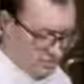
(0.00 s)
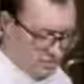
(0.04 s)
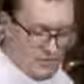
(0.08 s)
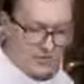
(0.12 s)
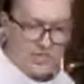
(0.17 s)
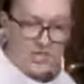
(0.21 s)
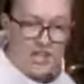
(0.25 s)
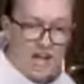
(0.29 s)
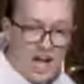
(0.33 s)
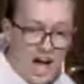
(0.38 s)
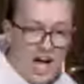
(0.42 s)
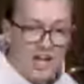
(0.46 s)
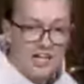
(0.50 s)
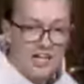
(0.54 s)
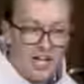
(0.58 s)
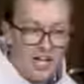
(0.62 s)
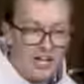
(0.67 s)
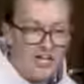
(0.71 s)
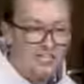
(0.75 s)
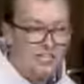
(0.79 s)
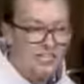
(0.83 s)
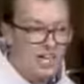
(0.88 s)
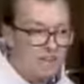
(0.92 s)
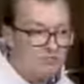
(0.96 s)
The
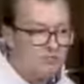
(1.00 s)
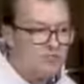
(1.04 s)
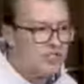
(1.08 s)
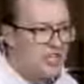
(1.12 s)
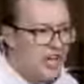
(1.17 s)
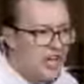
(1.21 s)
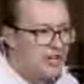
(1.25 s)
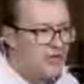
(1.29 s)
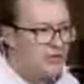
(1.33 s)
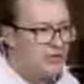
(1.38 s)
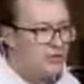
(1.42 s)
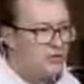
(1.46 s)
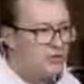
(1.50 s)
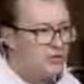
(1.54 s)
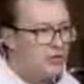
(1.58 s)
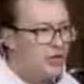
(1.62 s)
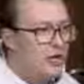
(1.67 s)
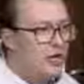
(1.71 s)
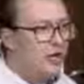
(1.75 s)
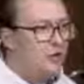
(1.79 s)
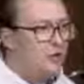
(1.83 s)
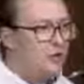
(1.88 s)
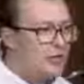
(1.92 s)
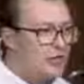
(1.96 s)
collects have standard
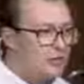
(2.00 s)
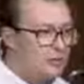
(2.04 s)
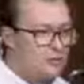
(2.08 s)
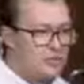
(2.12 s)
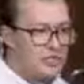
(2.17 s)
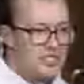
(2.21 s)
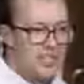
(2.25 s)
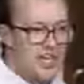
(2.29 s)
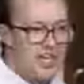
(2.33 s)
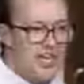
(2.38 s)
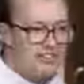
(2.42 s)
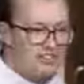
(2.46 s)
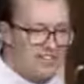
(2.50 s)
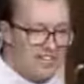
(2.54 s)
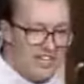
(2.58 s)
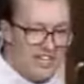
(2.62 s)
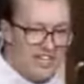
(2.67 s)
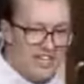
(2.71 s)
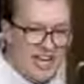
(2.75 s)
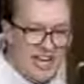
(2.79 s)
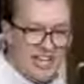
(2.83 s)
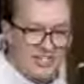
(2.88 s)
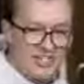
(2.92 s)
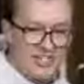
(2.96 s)
rhythms. If
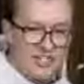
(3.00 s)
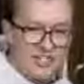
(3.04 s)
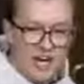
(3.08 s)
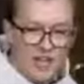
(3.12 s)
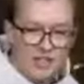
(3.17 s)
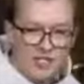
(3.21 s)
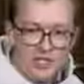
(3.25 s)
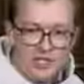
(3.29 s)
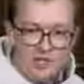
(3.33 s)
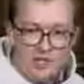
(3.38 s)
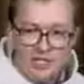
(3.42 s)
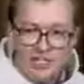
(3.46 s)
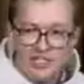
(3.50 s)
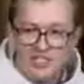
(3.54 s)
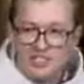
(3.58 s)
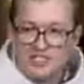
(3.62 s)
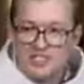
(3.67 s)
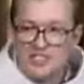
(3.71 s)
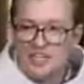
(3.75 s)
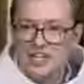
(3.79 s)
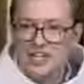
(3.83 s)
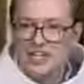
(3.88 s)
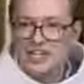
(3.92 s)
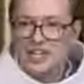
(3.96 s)
Ken hasn't taught you
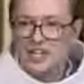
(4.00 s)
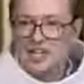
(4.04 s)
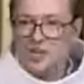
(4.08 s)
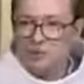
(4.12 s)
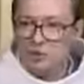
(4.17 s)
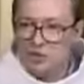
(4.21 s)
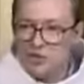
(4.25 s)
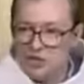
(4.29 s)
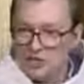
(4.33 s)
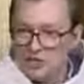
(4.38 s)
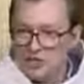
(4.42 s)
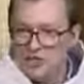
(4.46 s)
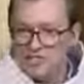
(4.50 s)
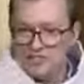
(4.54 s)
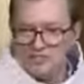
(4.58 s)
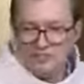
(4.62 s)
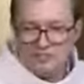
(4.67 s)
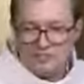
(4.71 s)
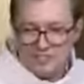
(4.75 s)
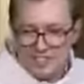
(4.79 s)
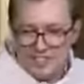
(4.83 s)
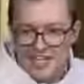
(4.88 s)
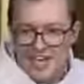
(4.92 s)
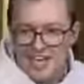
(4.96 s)
this, he will.
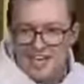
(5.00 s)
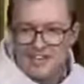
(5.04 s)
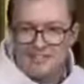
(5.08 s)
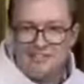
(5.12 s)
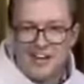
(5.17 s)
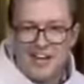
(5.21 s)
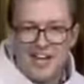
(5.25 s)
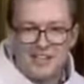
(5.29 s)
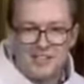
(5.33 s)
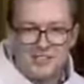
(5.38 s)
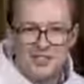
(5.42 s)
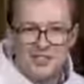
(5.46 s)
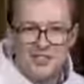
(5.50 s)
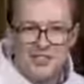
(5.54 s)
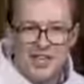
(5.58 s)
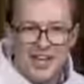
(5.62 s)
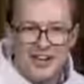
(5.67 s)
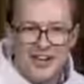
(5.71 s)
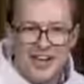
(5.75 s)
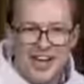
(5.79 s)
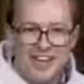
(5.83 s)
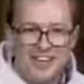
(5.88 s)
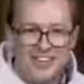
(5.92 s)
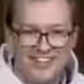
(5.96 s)
Second faculty
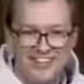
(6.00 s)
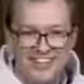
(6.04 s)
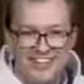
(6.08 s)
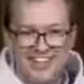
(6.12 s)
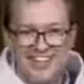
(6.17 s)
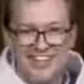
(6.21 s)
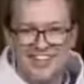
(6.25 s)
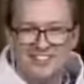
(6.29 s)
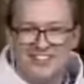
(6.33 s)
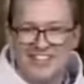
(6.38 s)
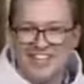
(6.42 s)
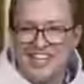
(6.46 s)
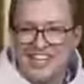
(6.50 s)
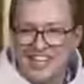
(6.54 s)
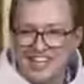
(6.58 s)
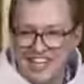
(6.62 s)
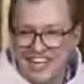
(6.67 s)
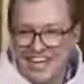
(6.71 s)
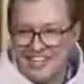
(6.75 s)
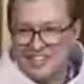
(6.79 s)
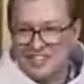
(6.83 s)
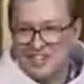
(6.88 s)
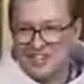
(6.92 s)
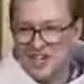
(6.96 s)
shout out. If Ken
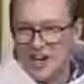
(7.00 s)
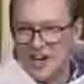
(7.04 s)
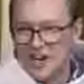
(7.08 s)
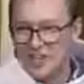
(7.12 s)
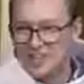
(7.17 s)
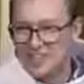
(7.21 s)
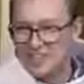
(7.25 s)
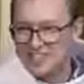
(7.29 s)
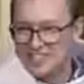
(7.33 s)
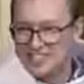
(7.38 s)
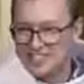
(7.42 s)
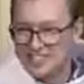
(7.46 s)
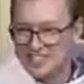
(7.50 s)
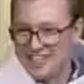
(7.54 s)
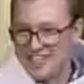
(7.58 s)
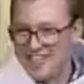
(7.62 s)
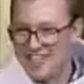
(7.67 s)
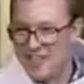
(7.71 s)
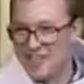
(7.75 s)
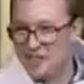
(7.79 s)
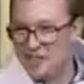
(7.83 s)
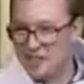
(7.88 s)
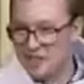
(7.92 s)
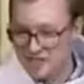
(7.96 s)
hasn't taught you this,
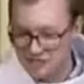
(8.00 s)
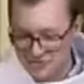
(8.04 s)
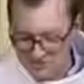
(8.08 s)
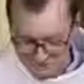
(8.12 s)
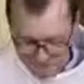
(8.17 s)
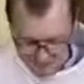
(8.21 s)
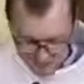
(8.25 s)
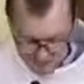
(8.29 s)
he will.